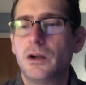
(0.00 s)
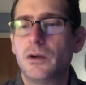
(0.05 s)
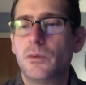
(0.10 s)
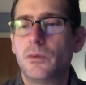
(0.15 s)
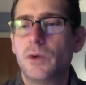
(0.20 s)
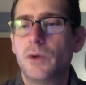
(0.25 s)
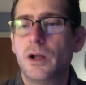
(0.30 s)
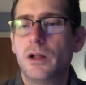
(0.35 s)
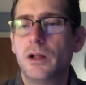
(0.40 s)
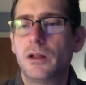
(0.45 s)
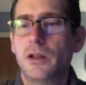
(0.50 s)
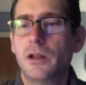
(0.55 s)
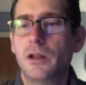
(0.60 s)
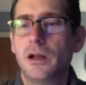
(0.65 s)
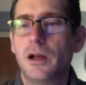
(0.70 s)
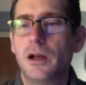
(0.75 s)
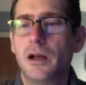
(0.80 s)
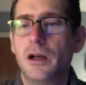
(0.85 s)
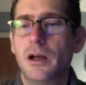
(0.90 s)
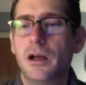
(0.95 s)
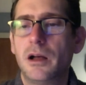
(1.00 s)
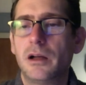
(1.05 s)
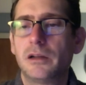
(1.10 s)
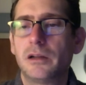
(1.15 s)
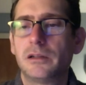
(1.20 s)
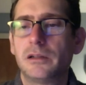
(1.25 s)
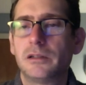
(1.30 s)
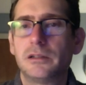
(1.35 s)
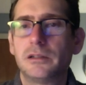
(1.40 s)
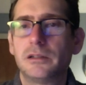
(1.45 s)
Well, uh,
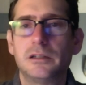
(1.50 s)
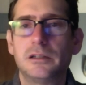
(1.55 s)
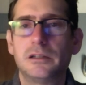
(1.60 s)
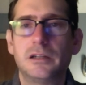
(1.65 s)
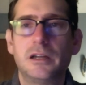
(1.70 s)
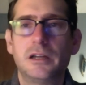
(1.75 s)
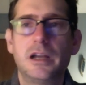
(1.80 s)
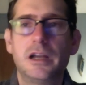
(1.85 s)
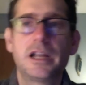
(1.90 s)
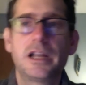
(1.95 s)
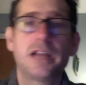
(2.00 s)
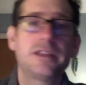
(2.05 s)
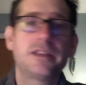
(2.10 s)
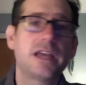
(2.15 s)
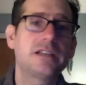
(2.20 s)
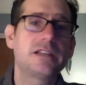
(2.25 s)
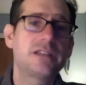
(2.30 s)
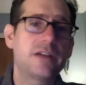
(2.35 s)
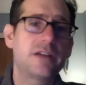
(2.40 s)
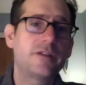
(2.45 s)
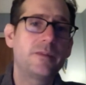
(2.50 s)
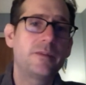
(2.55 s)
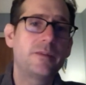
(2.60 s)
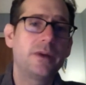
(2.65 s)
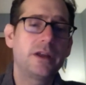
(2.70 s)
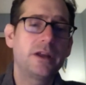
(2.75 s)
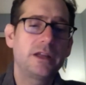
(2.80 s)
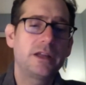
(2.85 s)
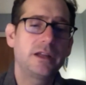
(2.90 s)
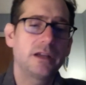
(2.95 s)
again, thanks to
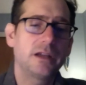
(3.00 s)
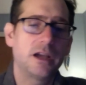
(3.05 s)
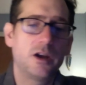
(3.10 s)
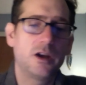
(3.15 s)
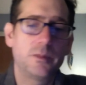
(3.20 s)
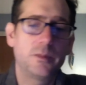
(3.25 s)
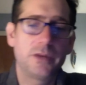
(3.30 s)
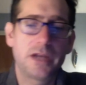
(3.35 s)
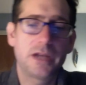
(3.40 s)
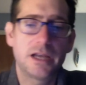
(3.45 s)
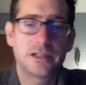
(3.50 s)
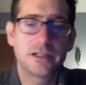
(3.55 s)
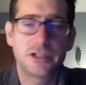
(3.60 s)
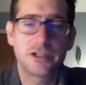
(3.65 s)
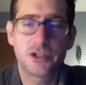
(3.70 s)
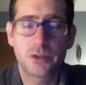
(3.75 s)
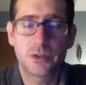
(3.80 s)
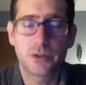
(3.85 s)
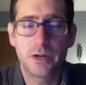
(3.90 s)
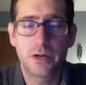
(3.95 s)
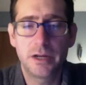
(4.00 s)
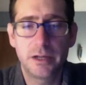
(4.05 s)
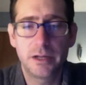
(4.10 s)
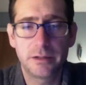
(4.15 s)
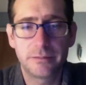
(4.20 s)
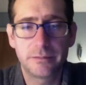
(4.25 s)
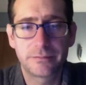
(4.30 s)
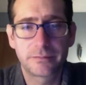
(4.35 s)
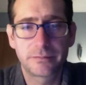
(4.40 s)
everybody. I hope you guys enjoyed it.